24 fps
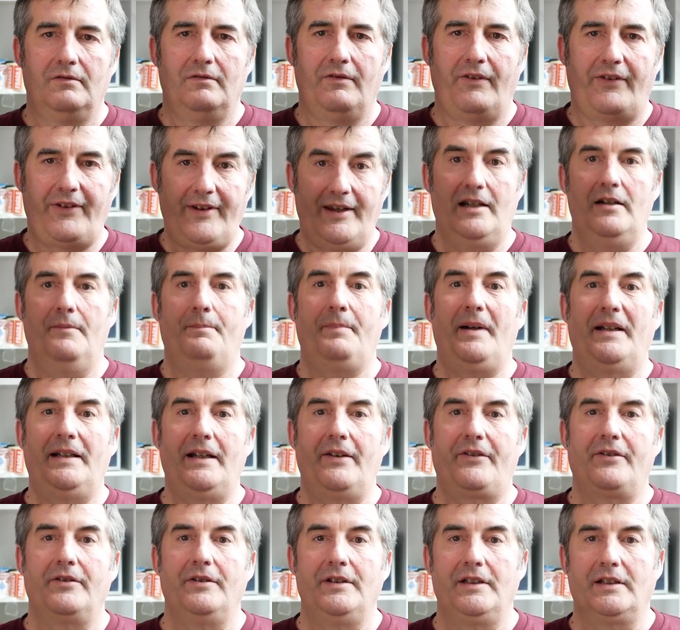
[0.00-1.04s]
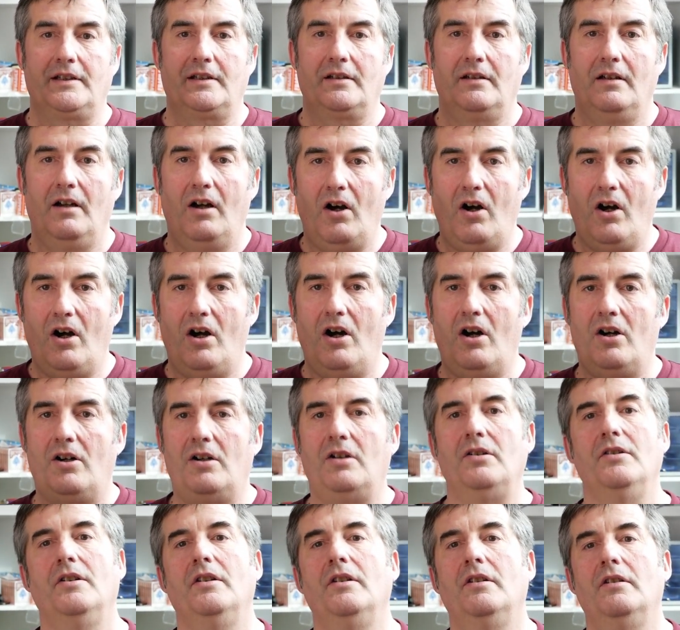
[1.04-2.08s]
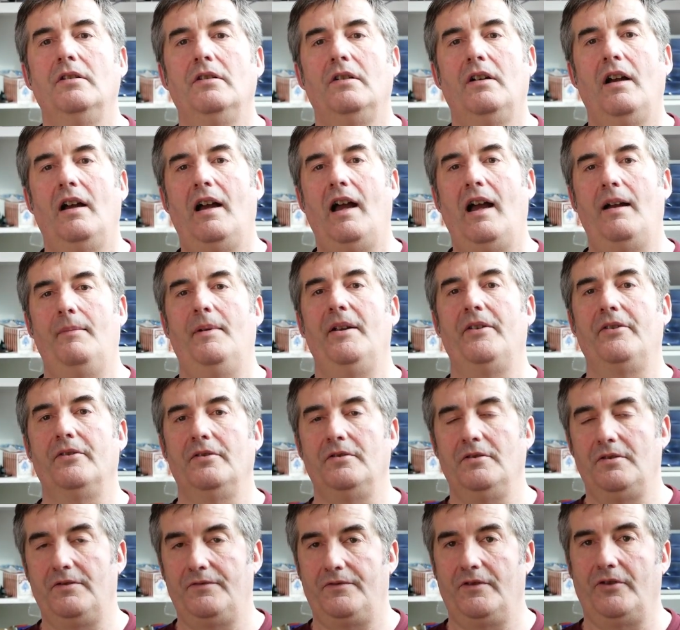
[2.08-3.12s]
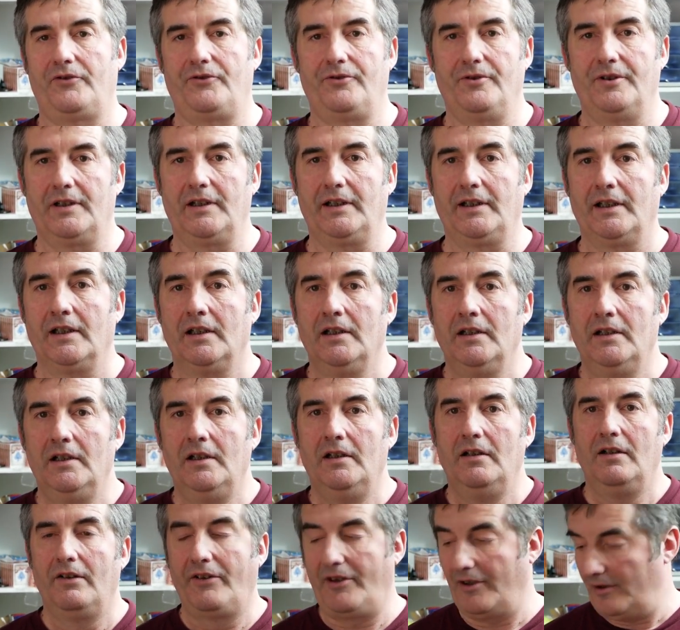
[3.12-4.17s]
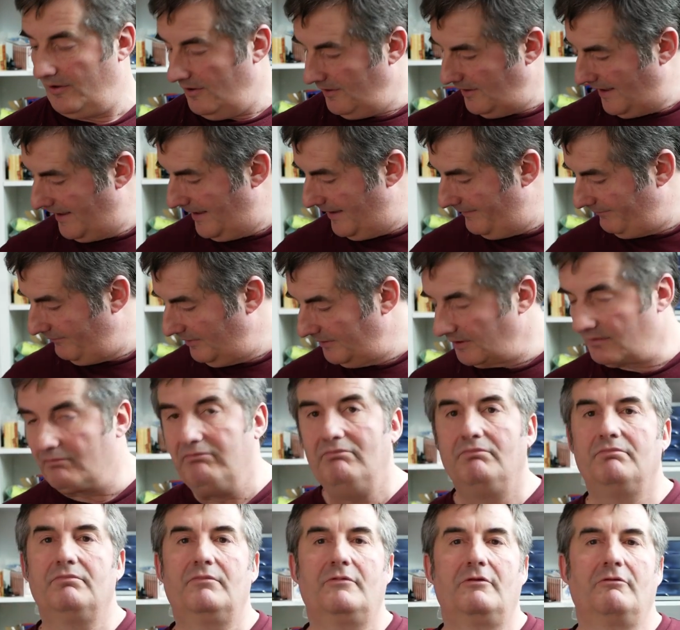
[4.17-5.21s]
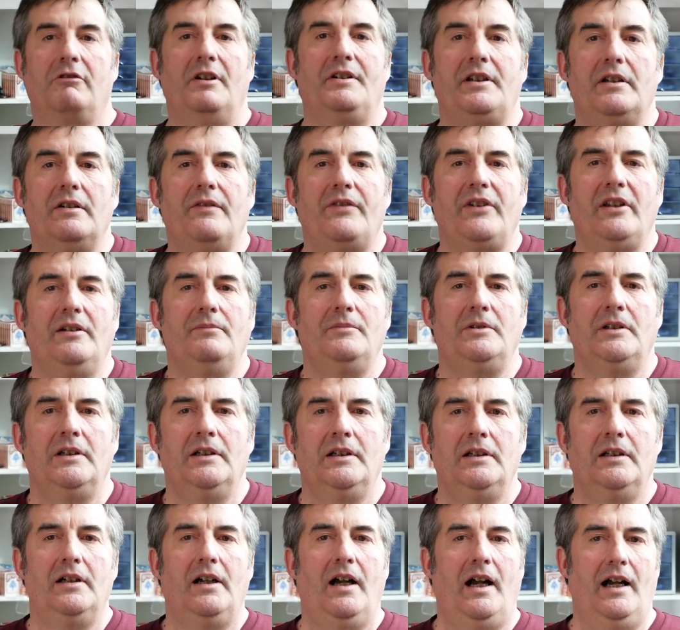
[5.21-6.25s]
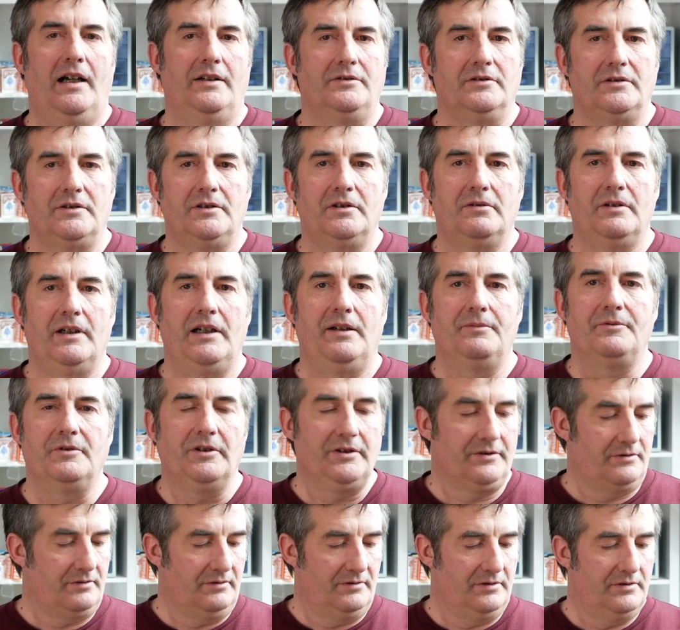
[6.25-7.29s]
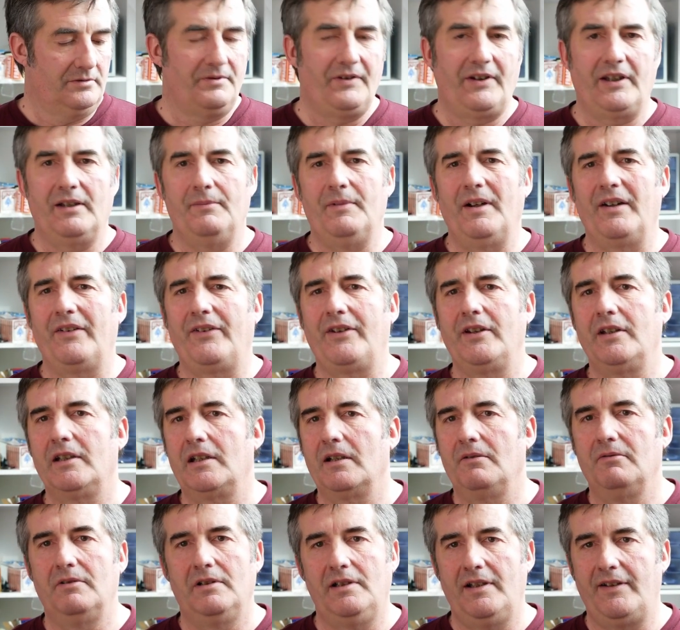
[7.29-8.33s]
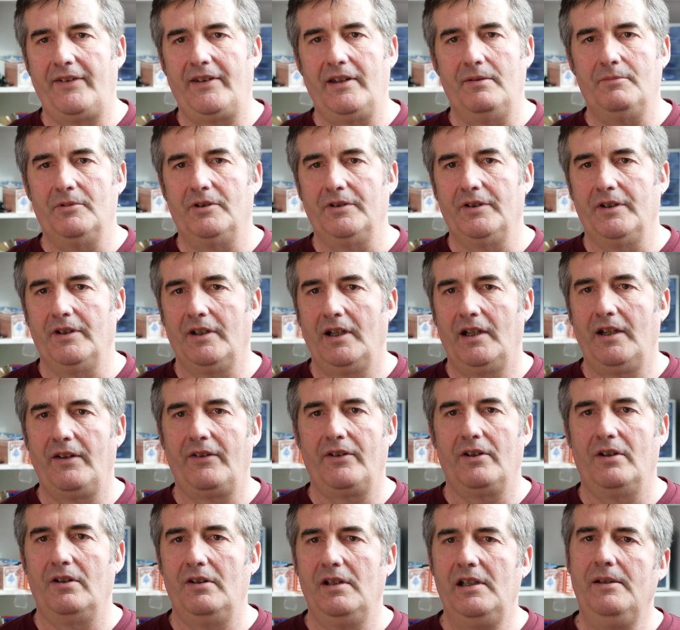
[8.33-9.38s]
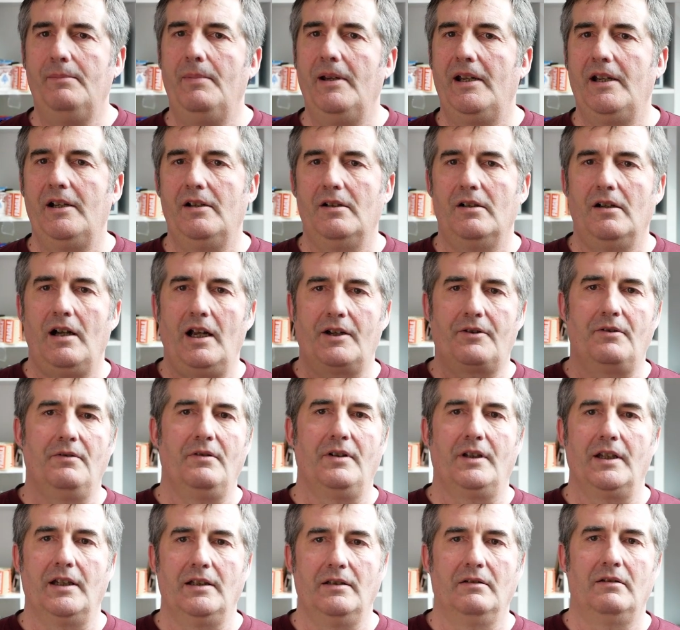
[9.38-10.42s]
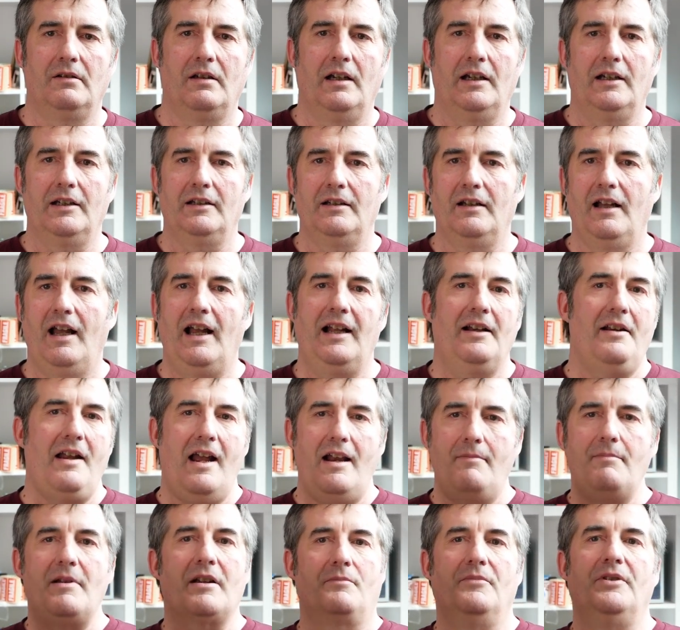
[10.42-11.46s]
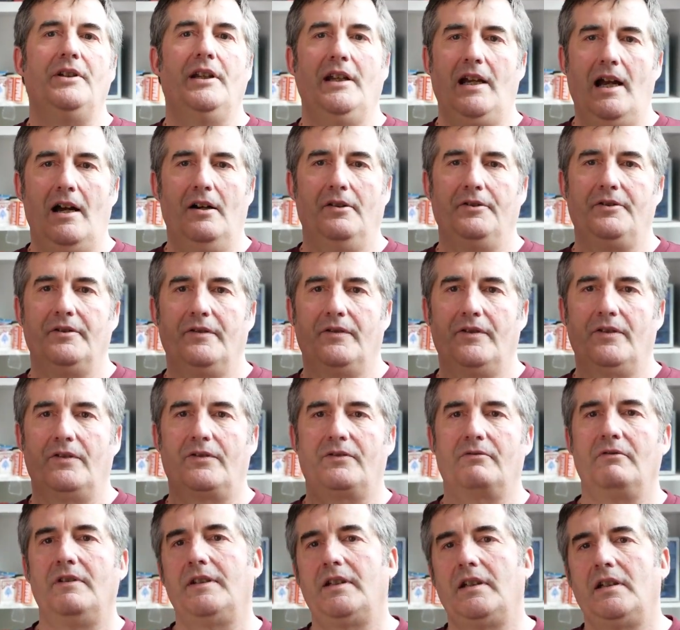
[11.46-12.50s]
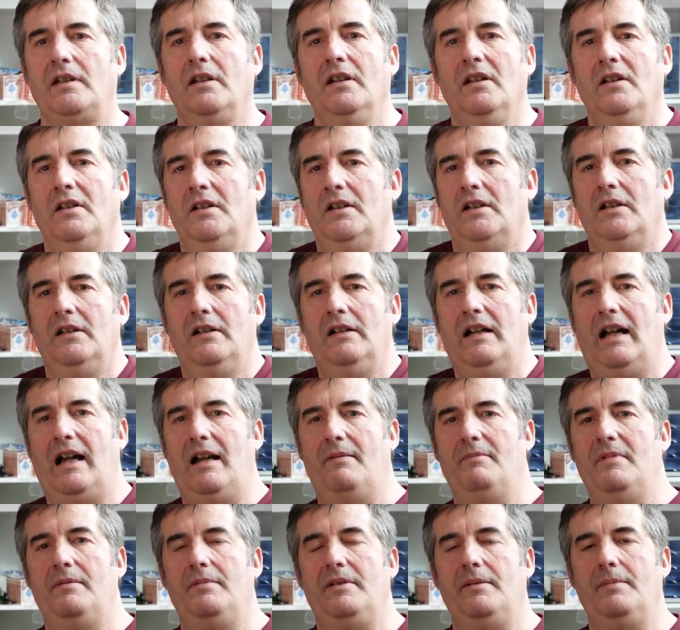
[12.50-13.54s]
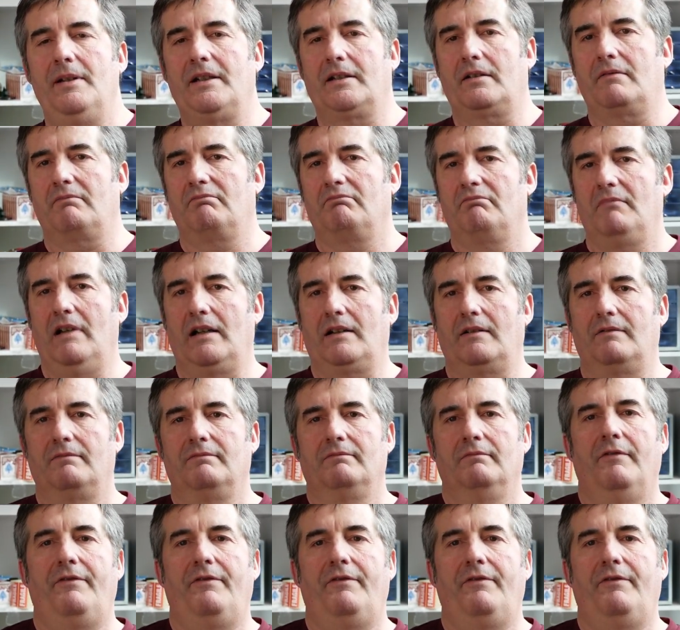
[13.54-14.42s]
sell Panasonic on Amazon, unfortunately. So I have, 20 of them? I don't know what I'm going to do with them. I think I will list them on either eBay or Rakuten. I'll make money out of those 20. I maybe make like